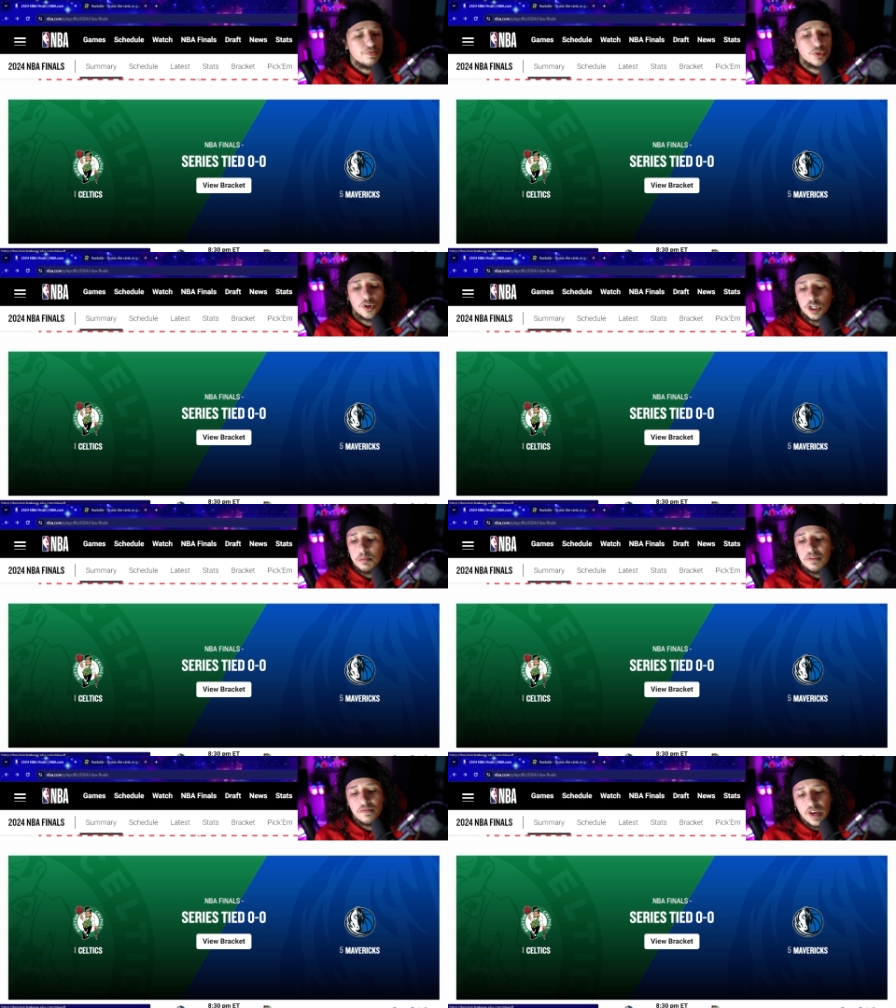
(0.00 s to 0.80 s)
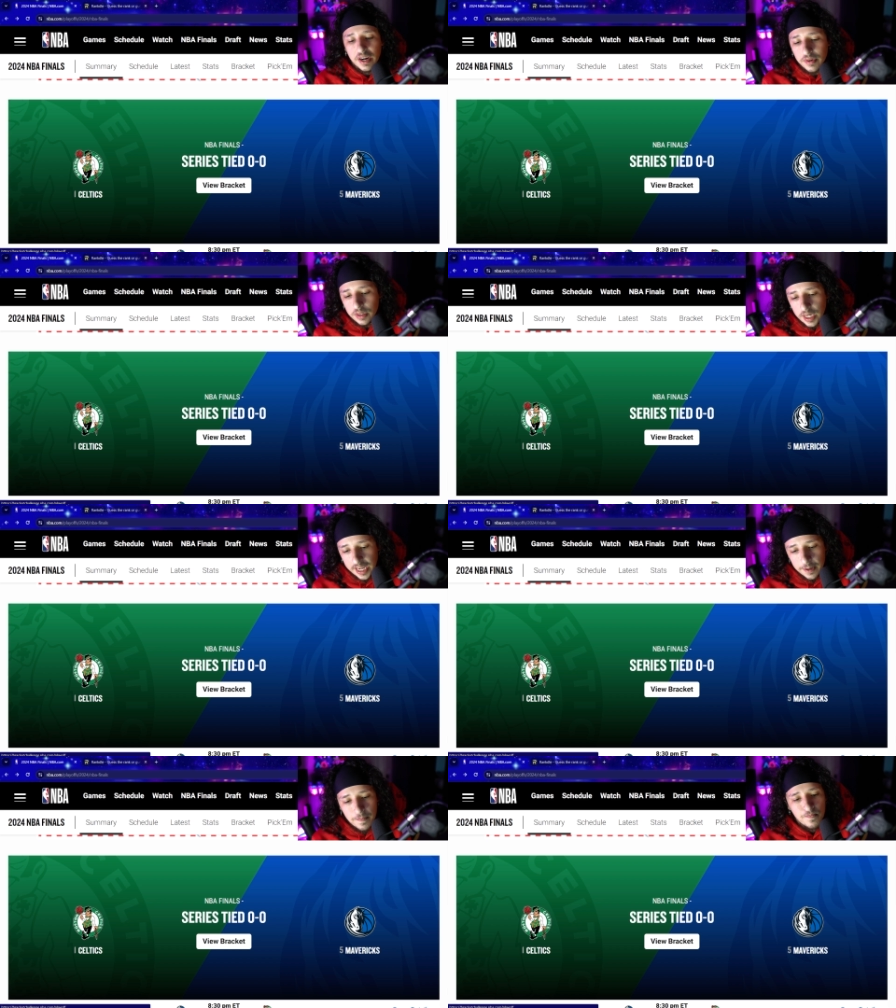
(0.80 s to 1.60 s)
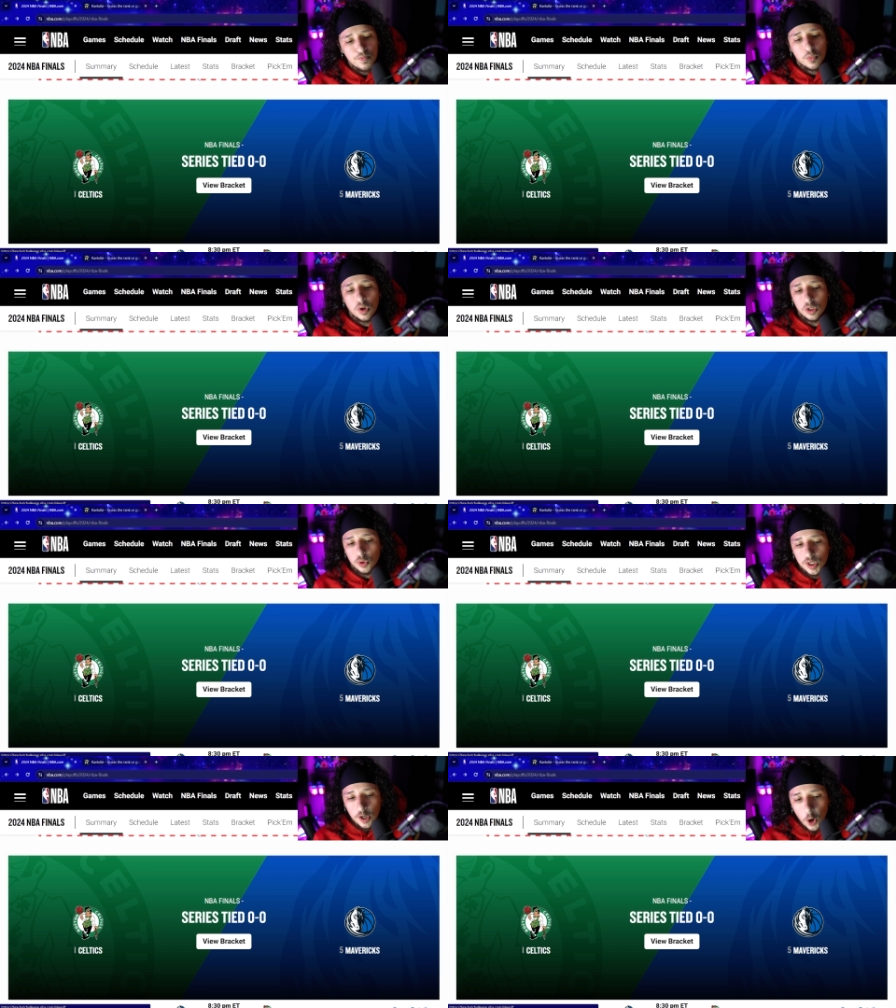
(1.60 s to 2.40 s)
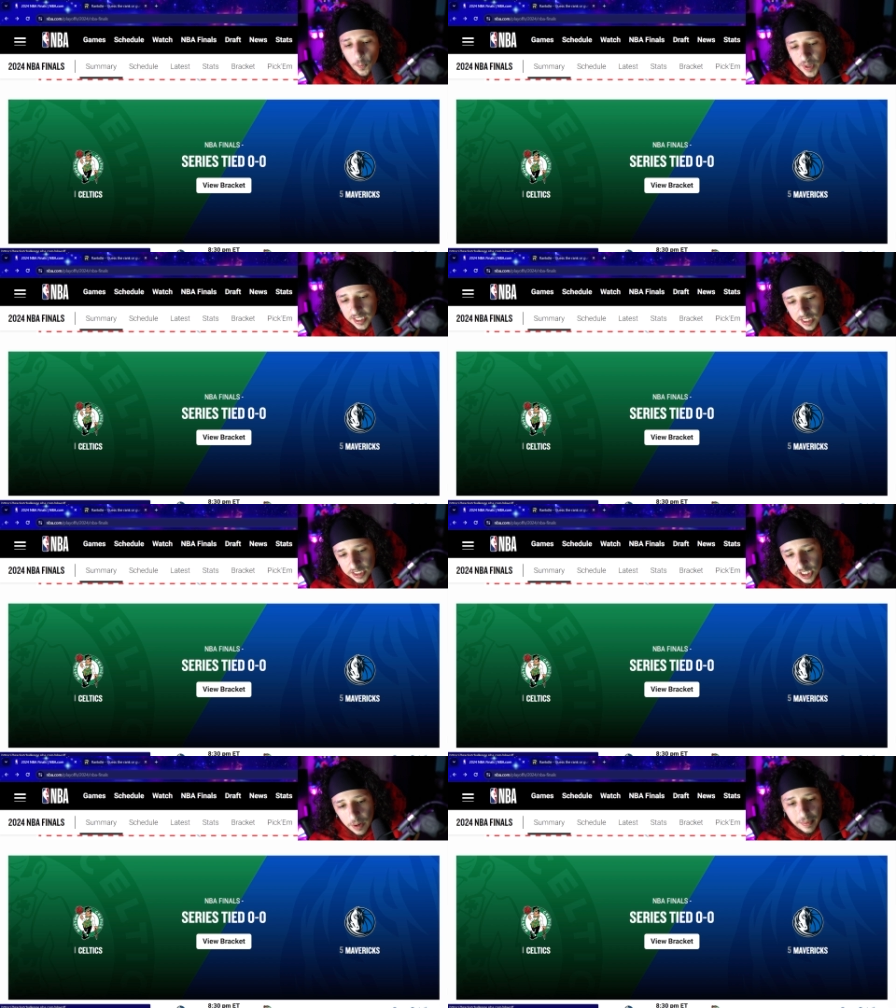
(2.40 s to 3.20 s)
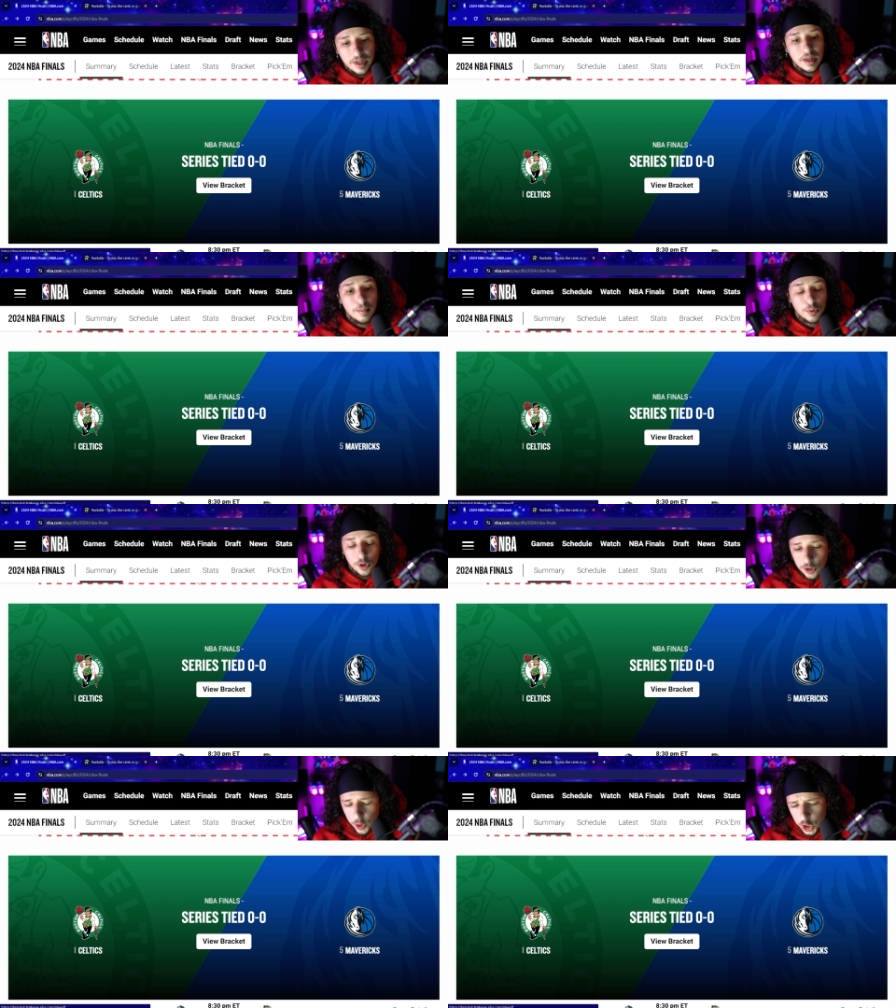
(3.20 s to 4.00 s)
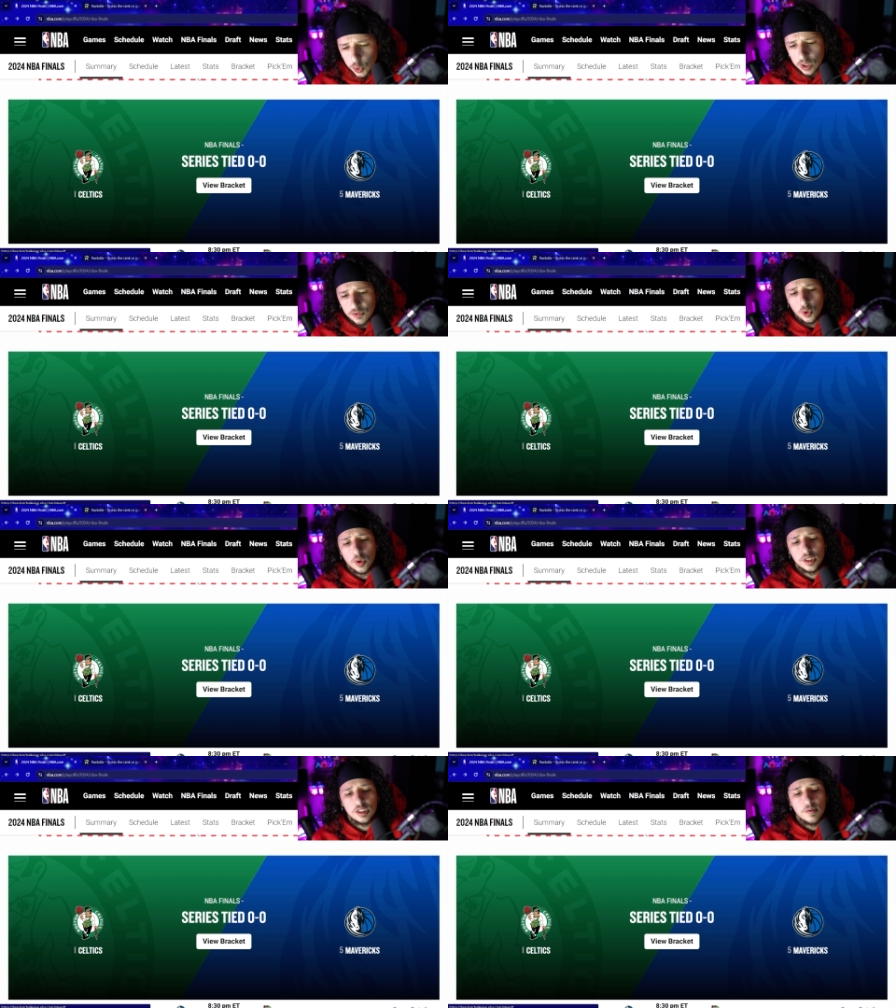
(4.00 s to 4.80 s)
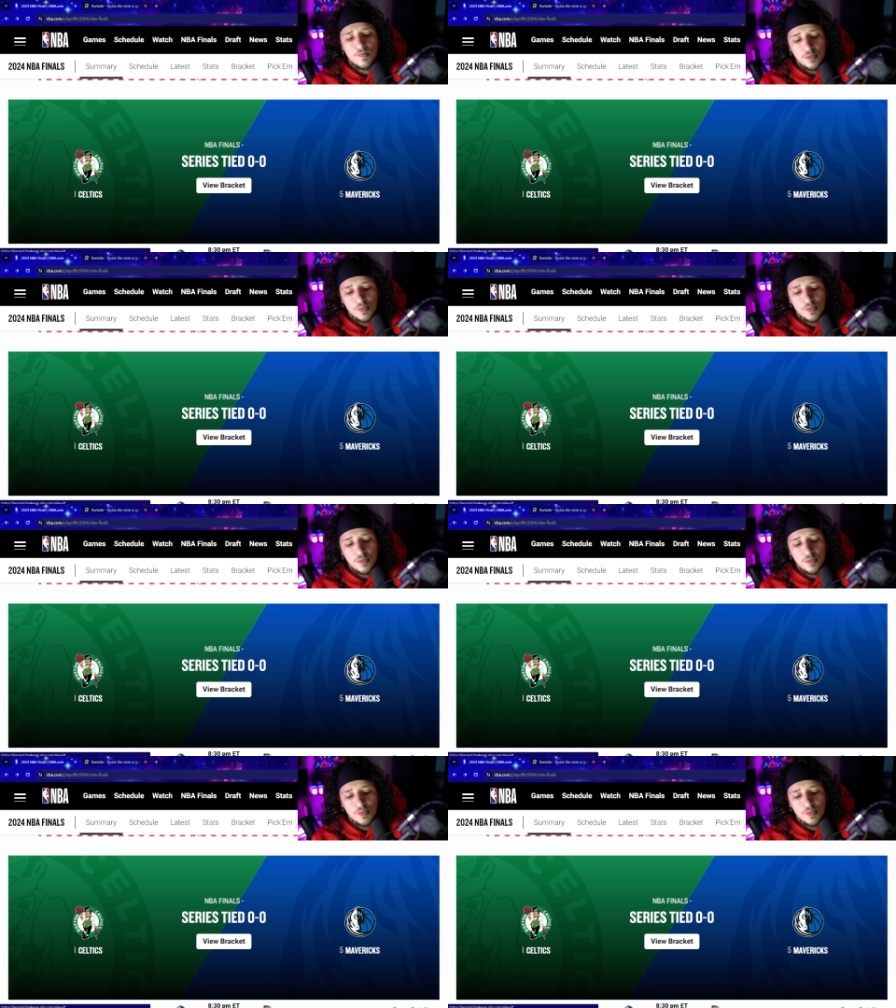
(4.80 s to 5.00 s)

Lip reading: They're going to be very reliant on Luka opening things up, per usual, of course.